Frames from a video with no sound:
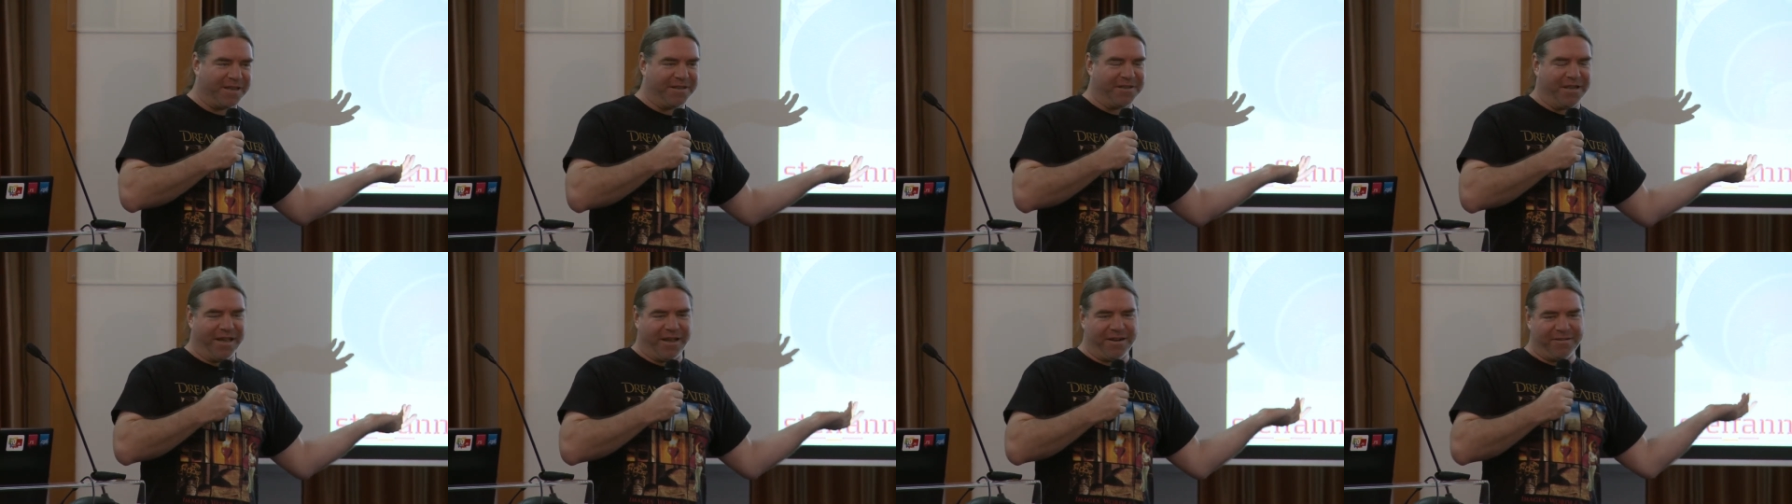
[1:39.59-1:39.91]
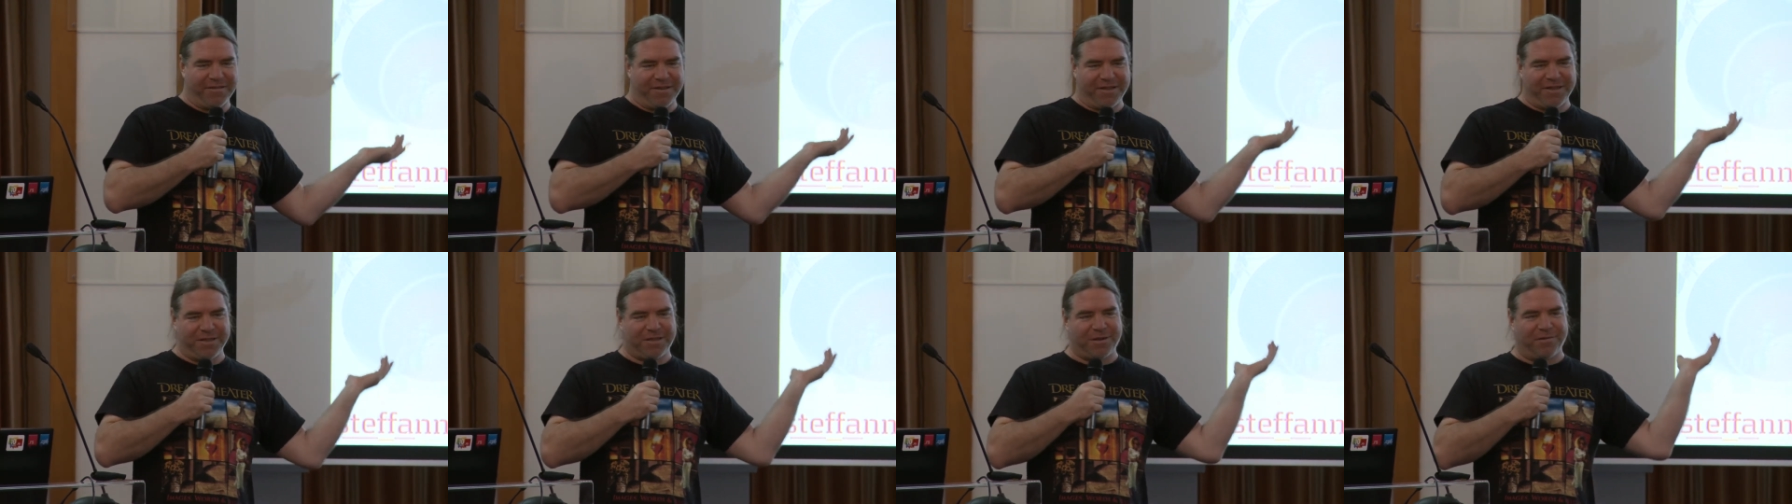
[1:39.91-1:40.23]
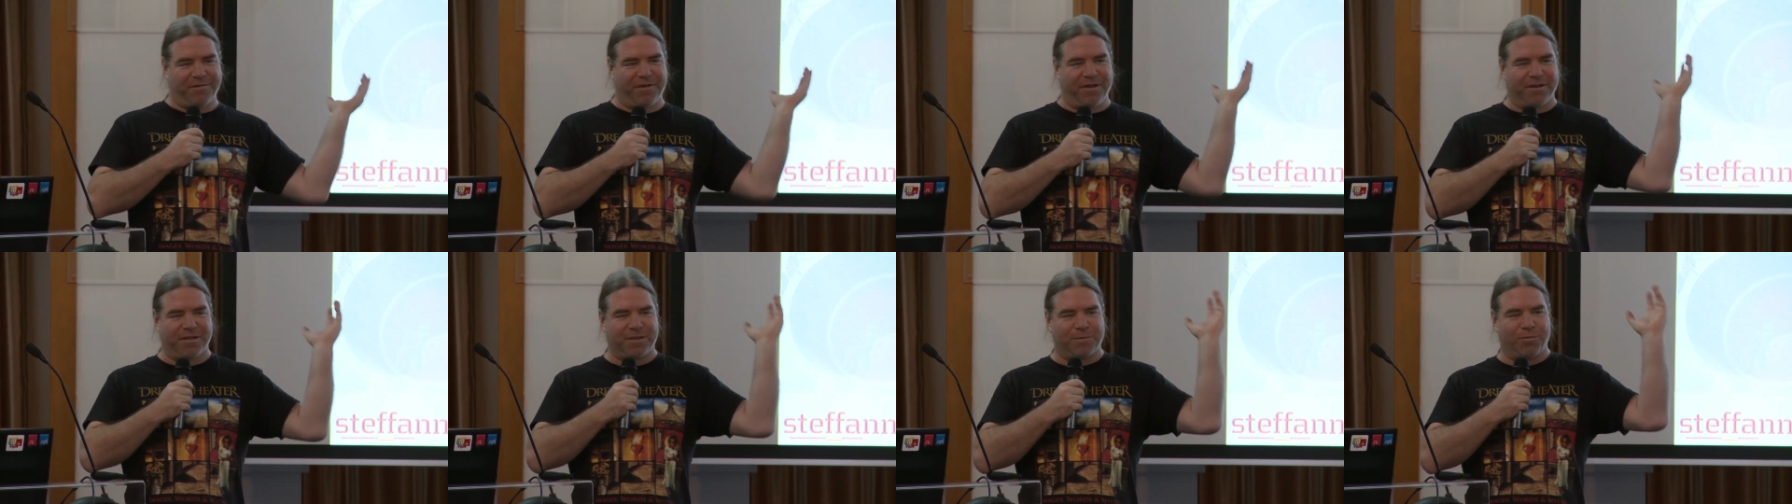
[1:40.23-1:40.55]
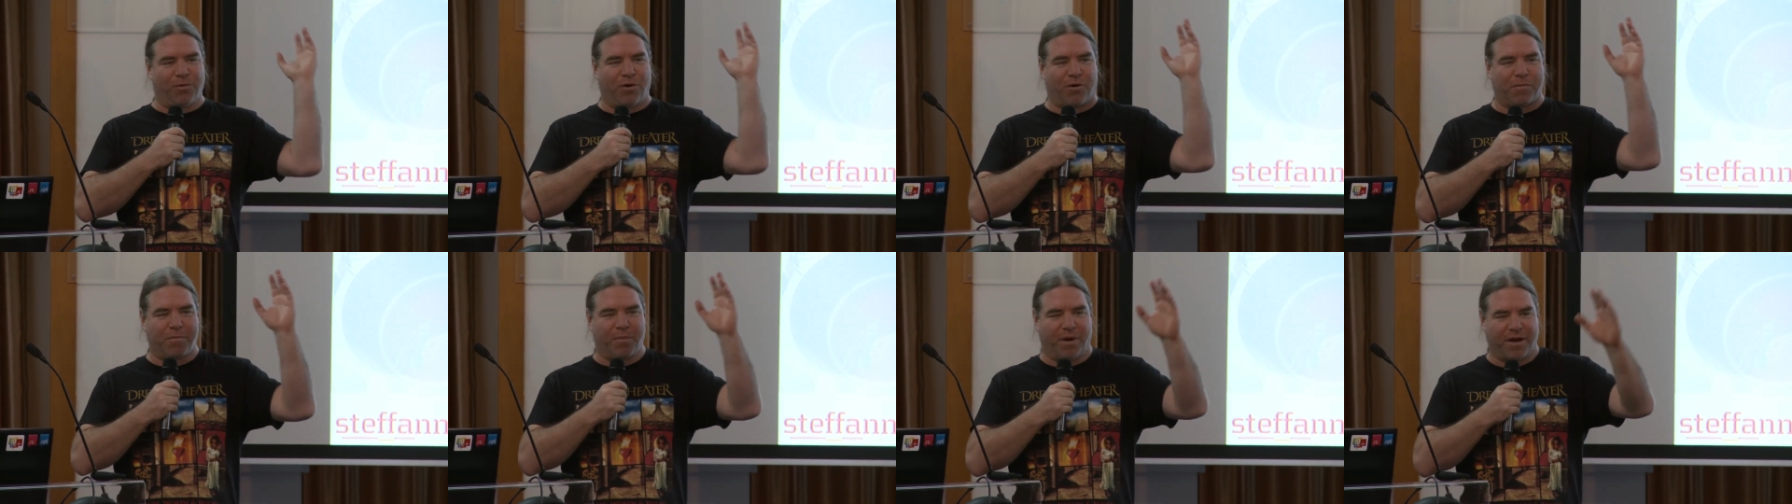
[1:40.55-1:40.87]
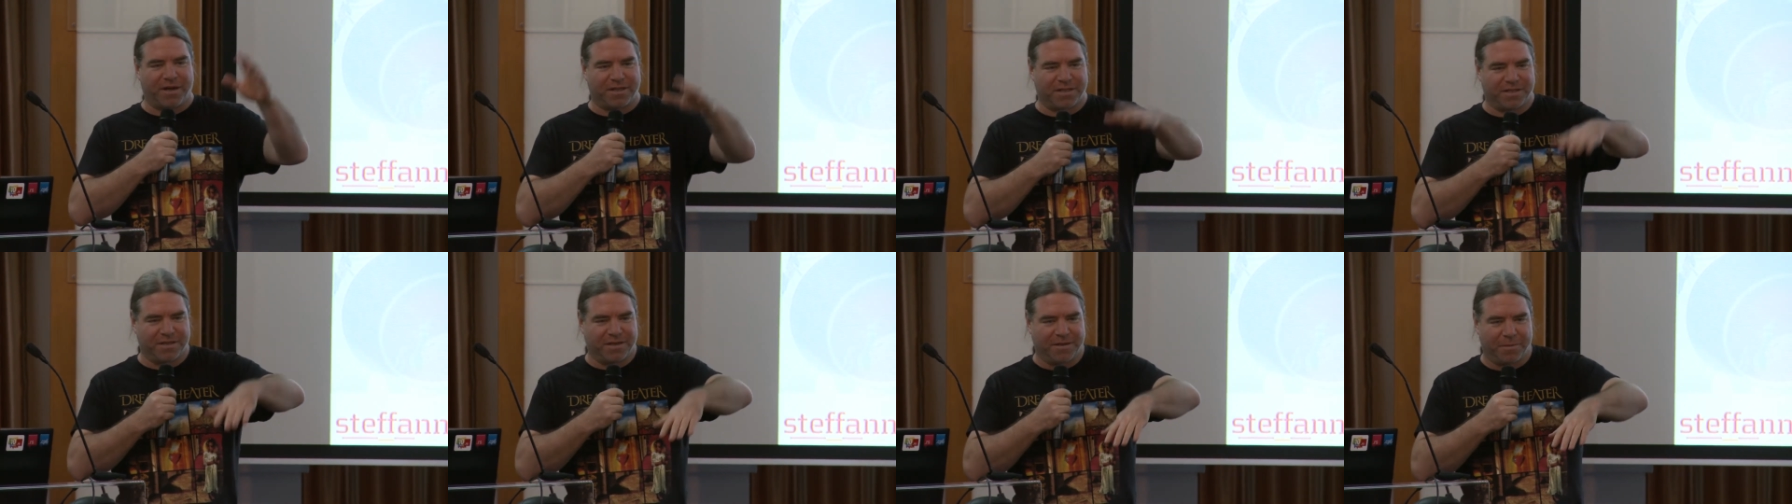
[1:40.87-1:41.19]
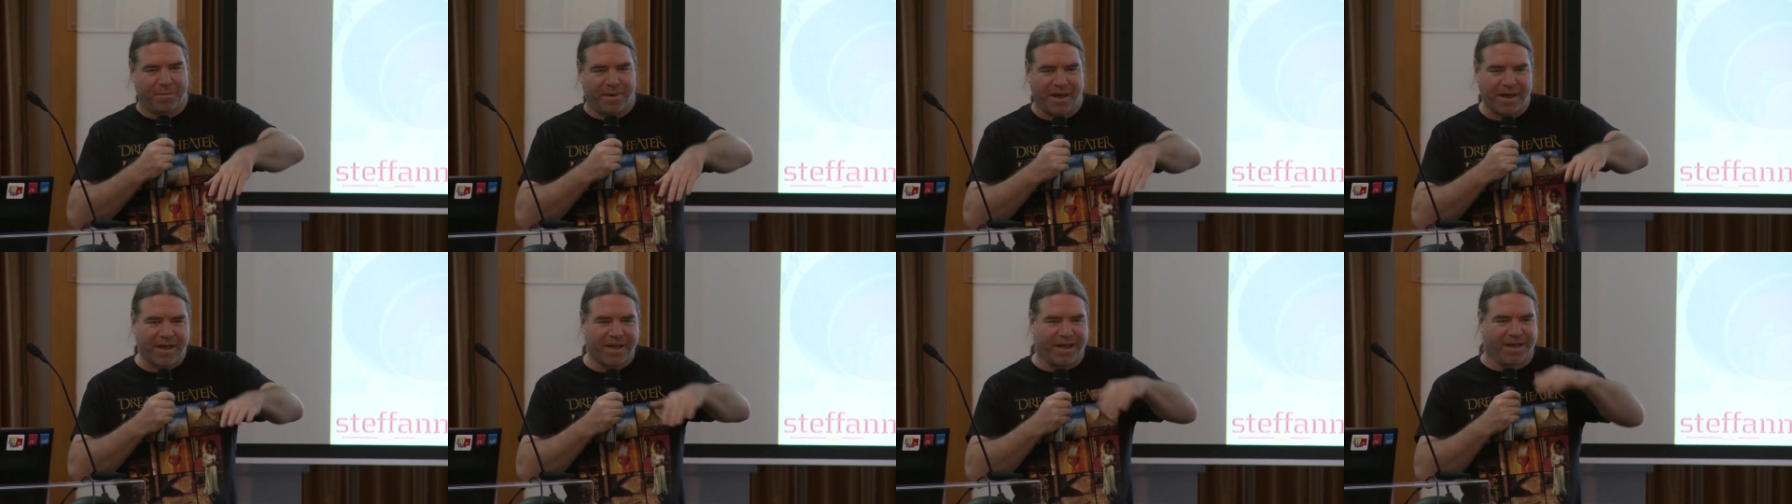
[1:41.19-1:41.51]
and then this reveals more bugs in the
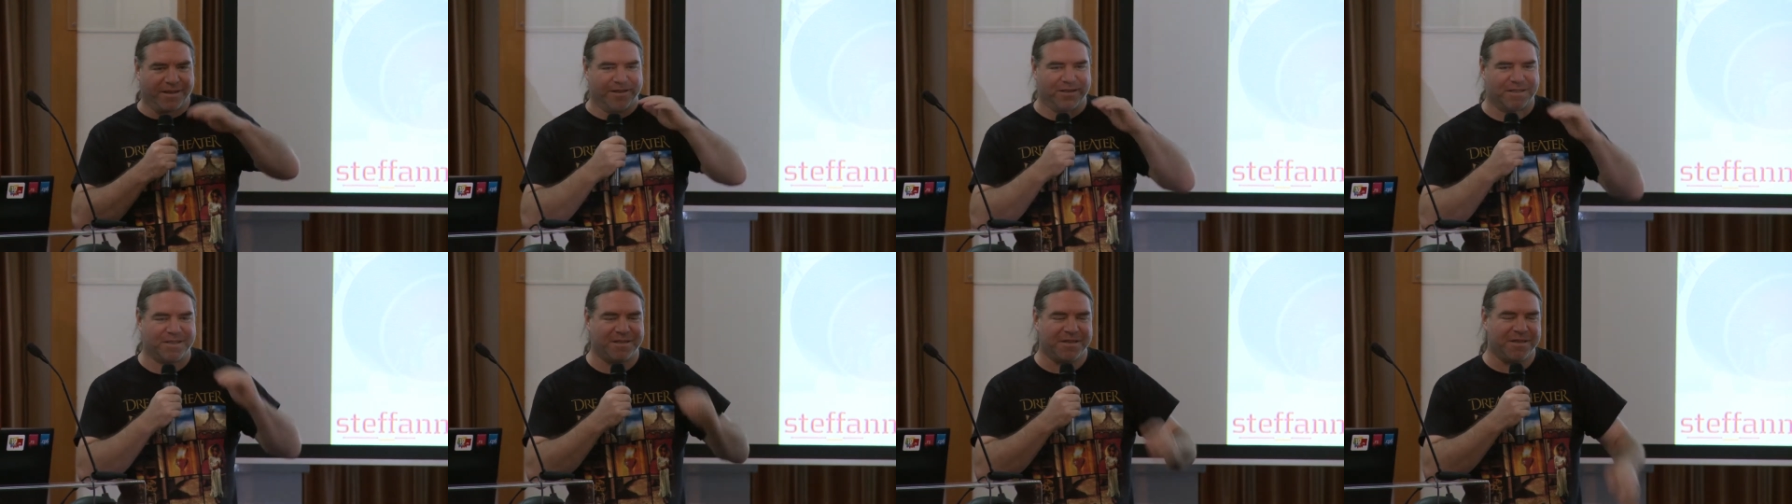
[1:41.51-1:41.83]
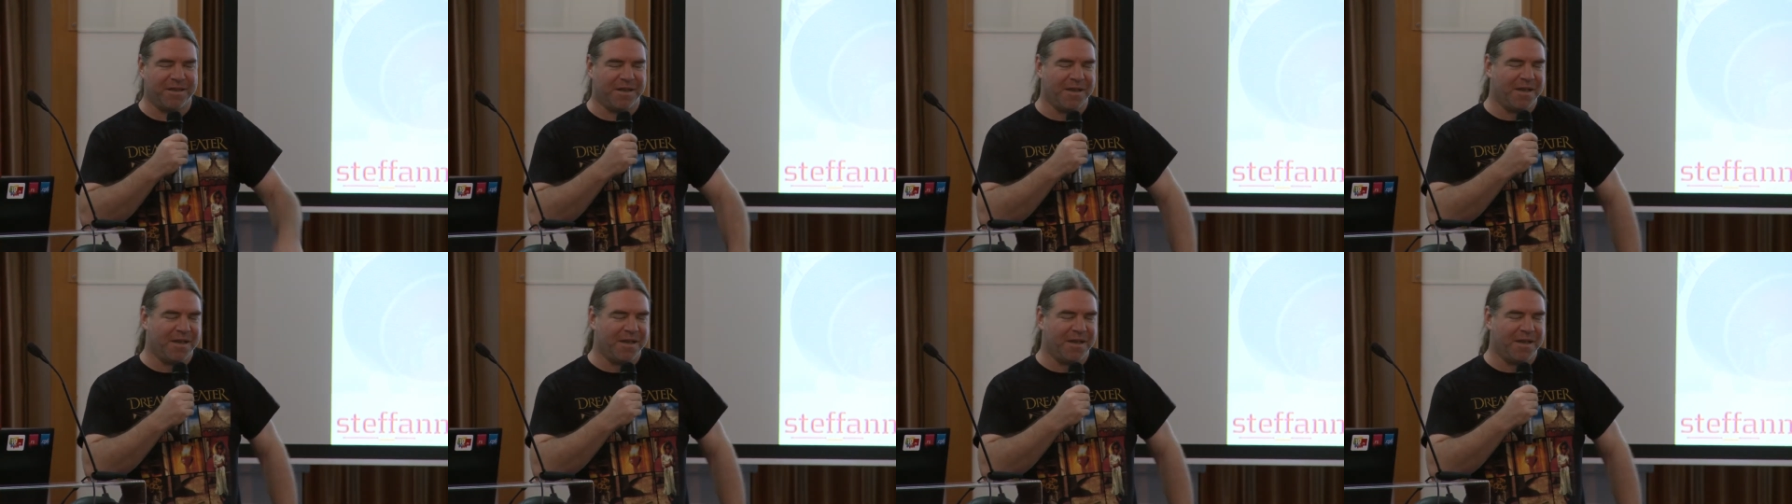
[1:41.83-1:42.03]
back end.